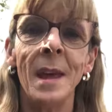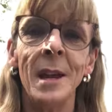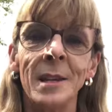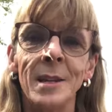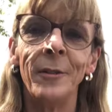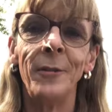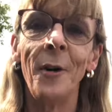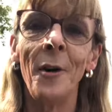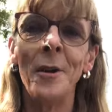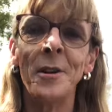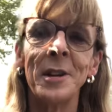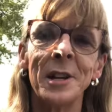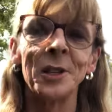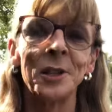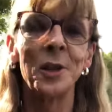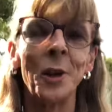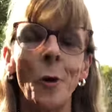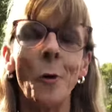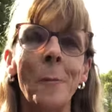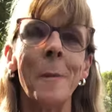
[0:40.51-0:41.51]
to find a
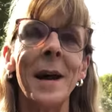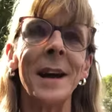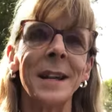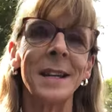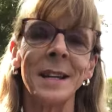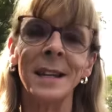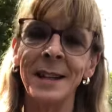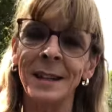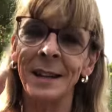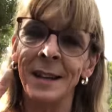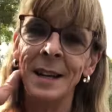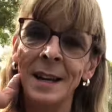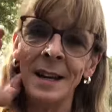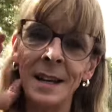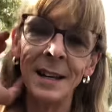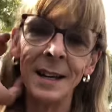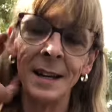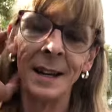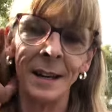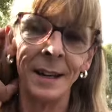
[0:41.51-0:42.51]
soulmate,
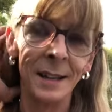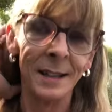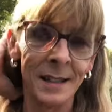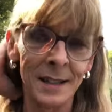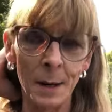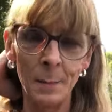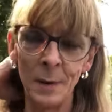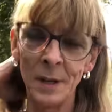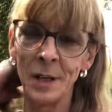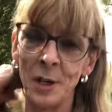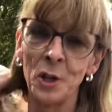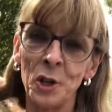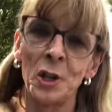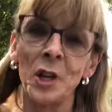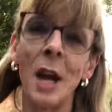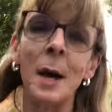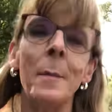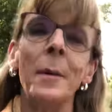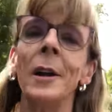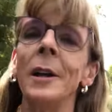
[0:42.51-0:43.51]
somebody to
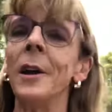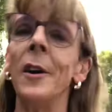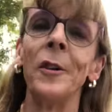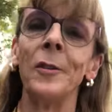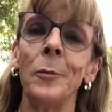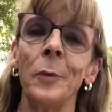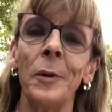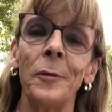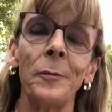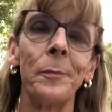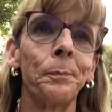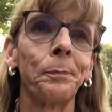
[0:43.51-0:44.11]
share my life with.